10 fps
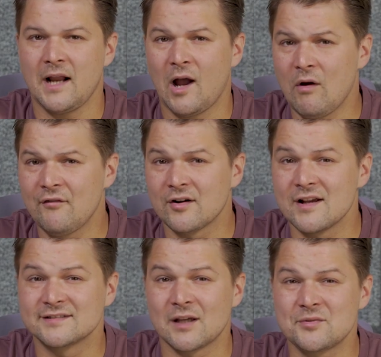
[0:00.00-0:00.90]
However,
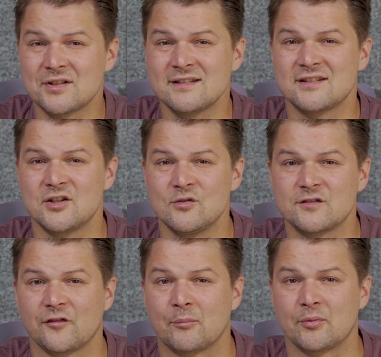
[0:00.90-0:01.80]
assumptions
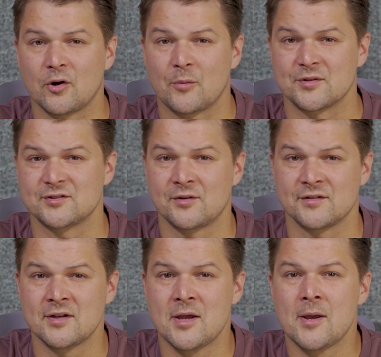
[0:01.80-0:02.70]
used for
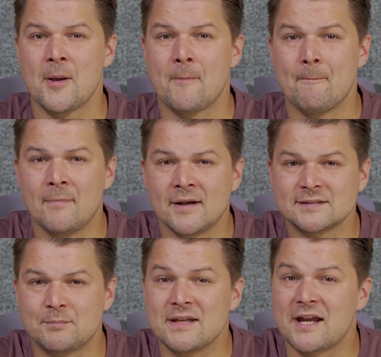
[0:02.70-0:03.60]
proto-personas
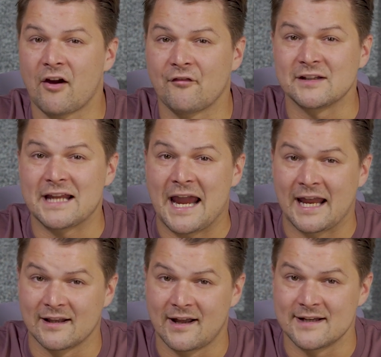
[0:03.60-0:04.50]
must be carefully
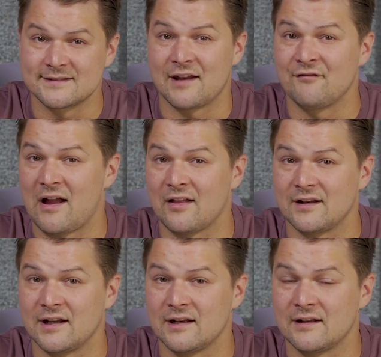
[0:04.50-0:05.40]
analyzed and
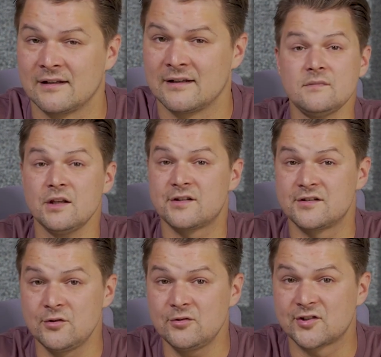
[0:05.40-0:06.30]
validated. To
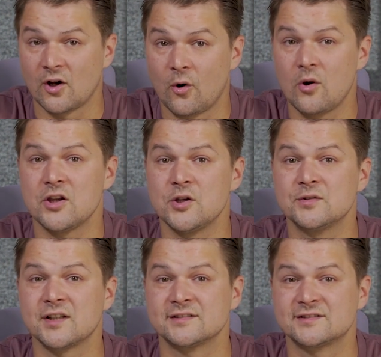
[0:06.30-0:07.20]
do so,
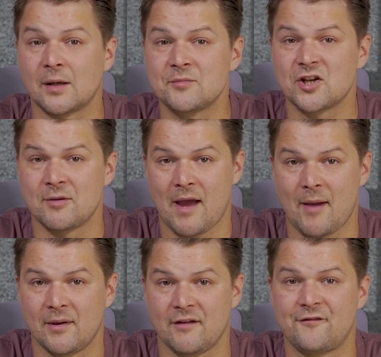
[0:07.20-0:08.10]
use assumption
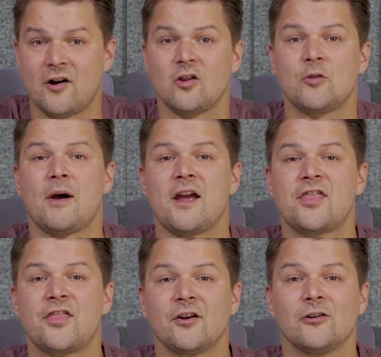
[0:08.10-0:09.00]
mapping followed by
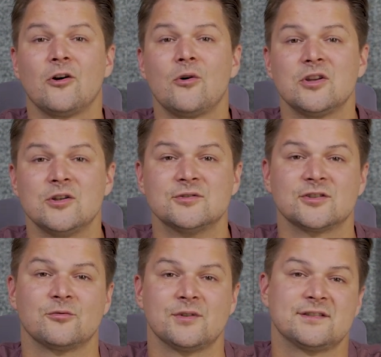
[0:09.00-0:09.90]
thorough
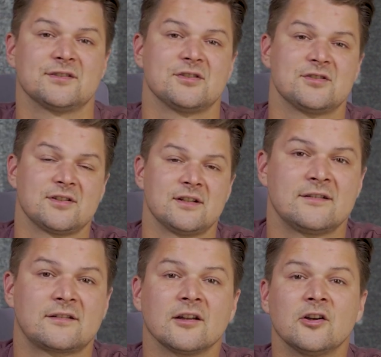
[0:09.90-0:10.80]
user research.
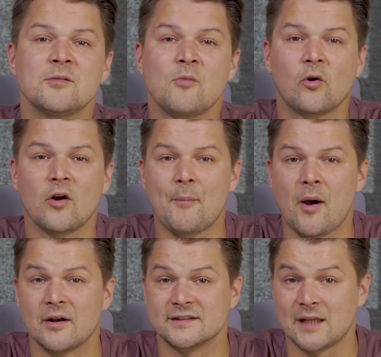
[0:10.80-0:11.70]
To learn more
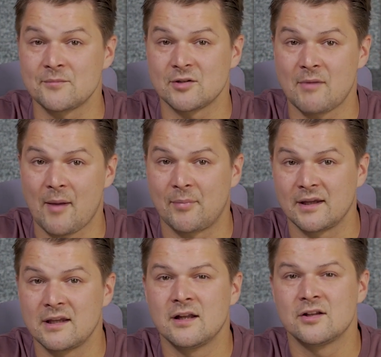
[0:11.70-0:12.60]
about assumption
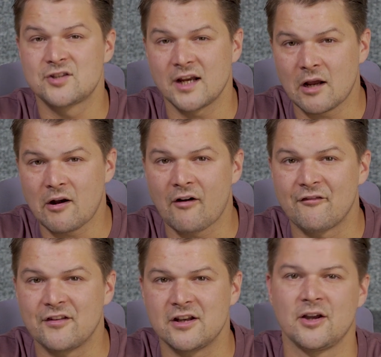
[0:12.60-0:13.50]
mapping, check out our
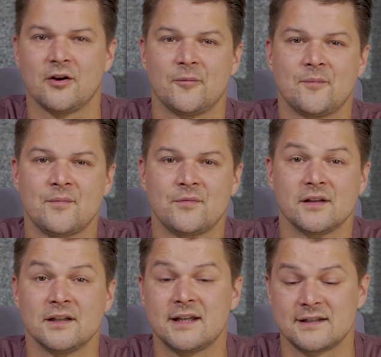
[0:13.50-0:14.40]
video.
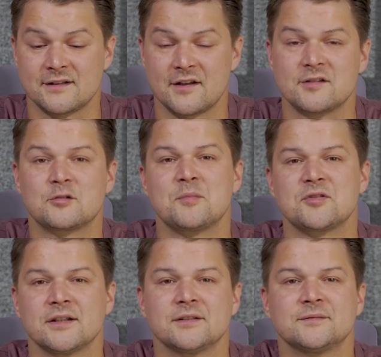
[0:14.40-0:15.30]
The link is in the description.